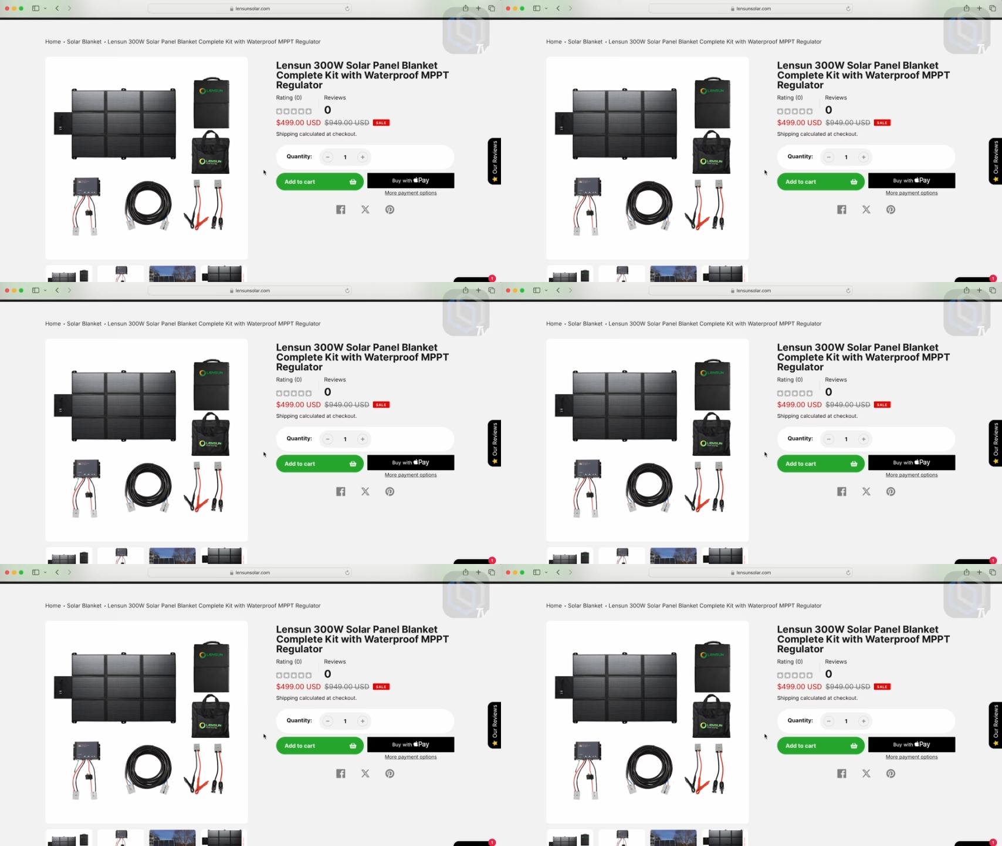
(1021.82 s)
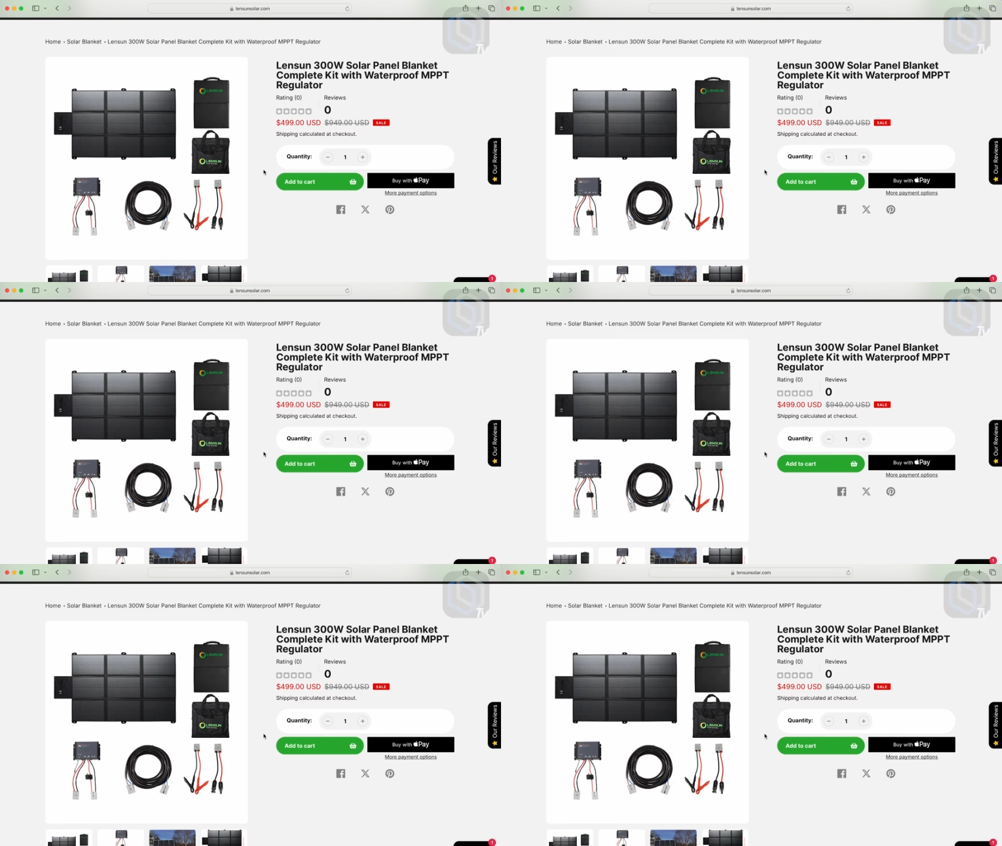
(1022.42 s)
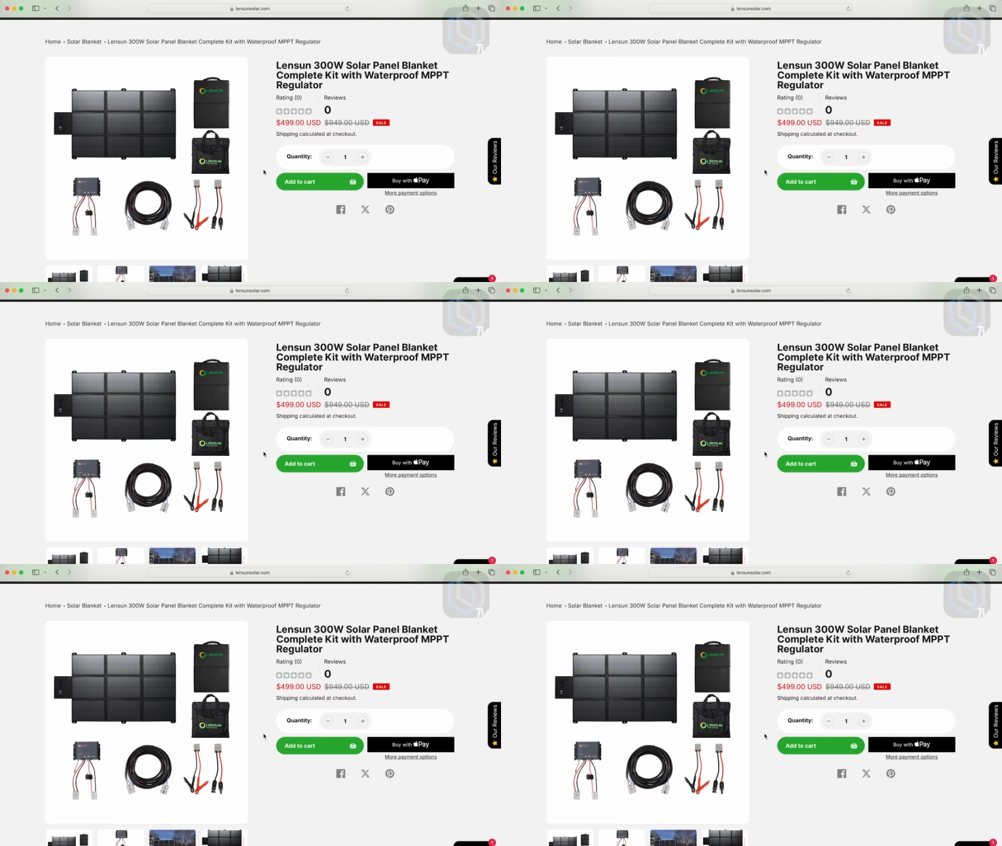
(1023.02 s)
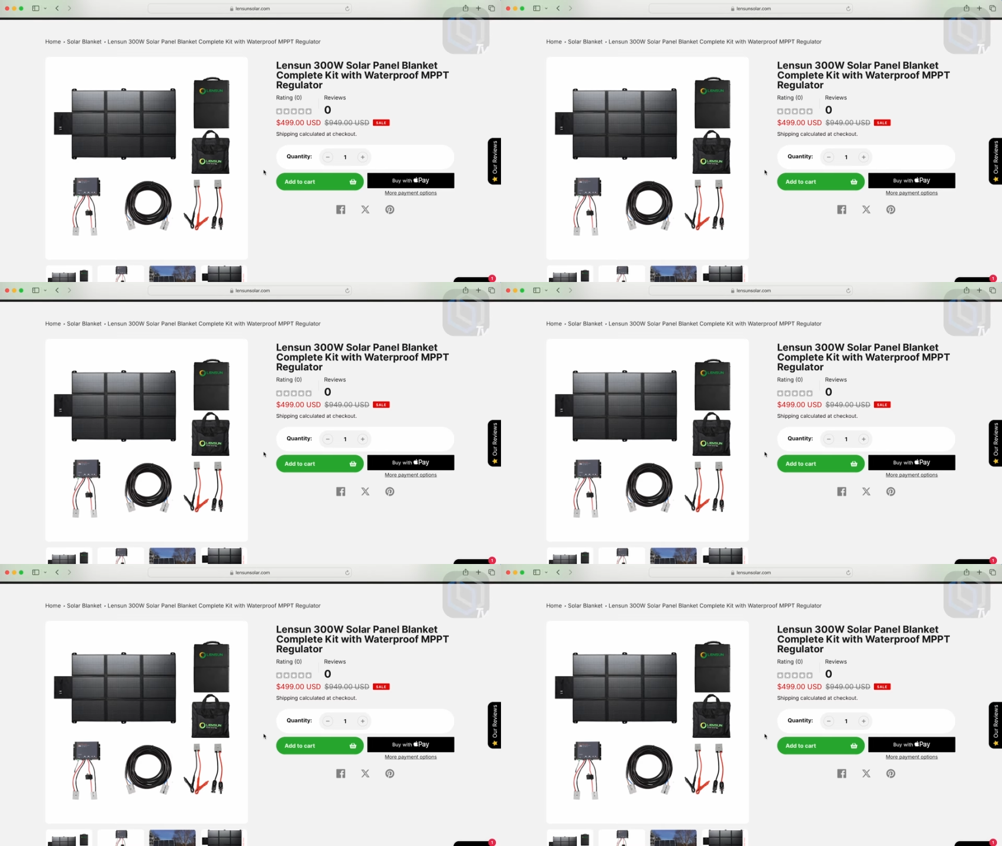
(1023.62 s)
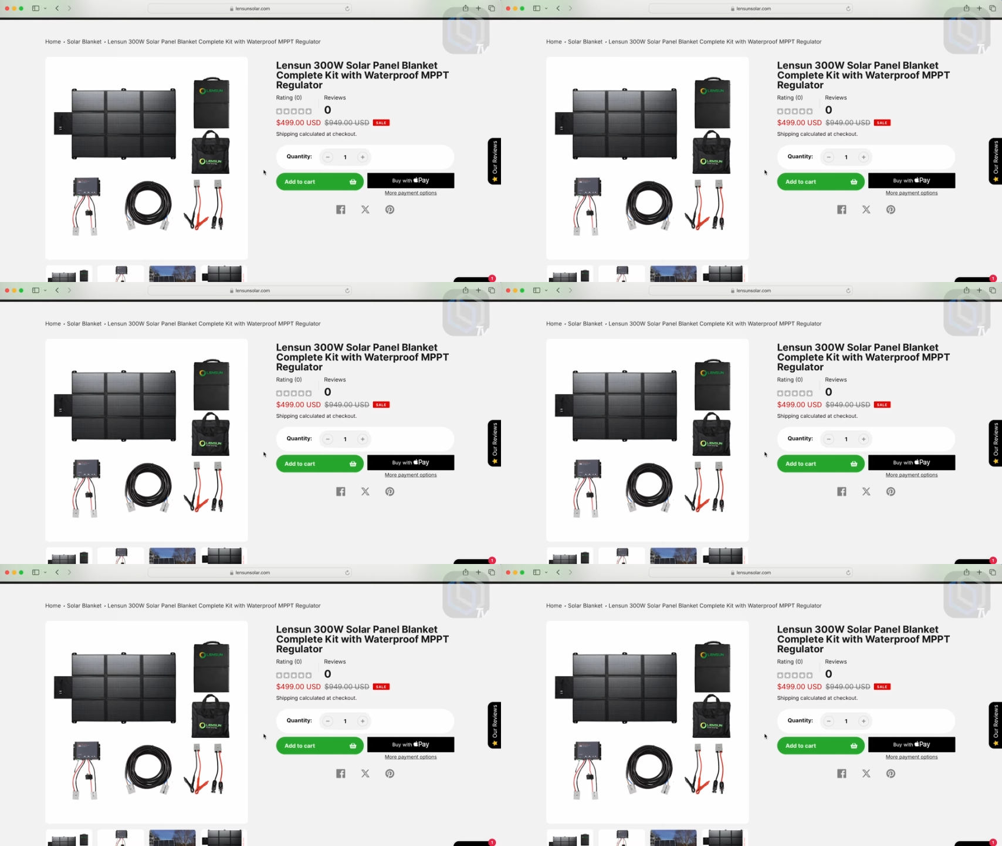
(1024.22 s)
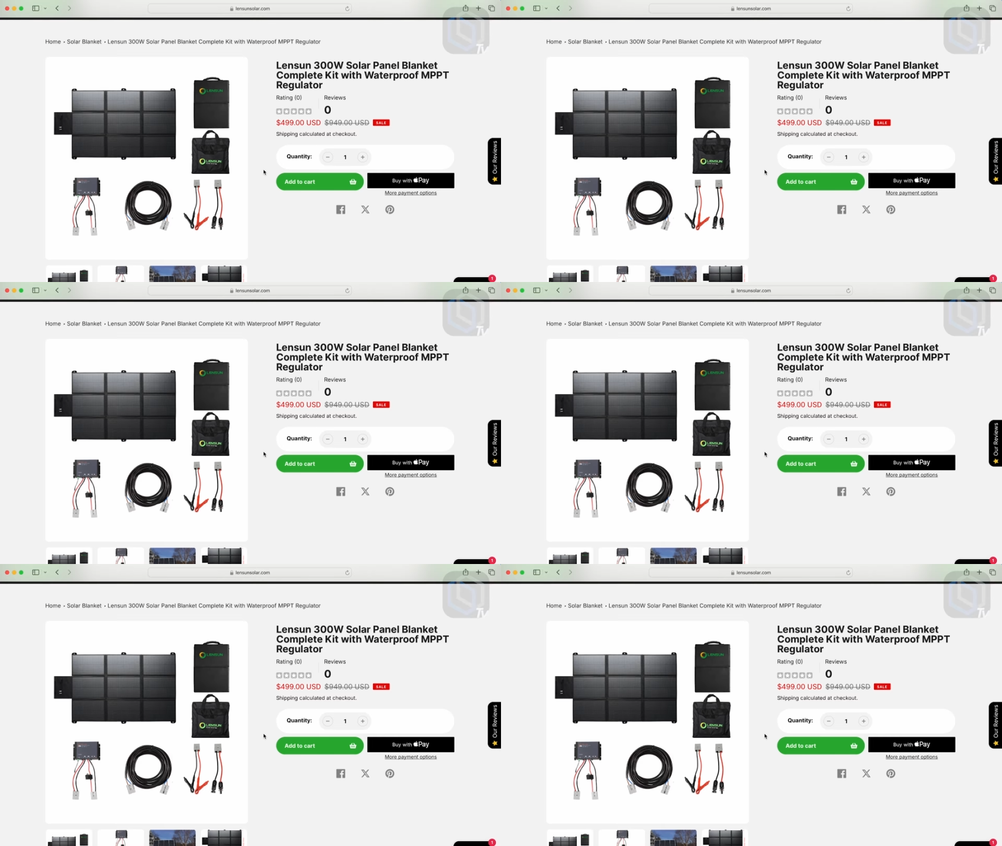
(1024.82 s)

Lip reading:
(no speaker visible)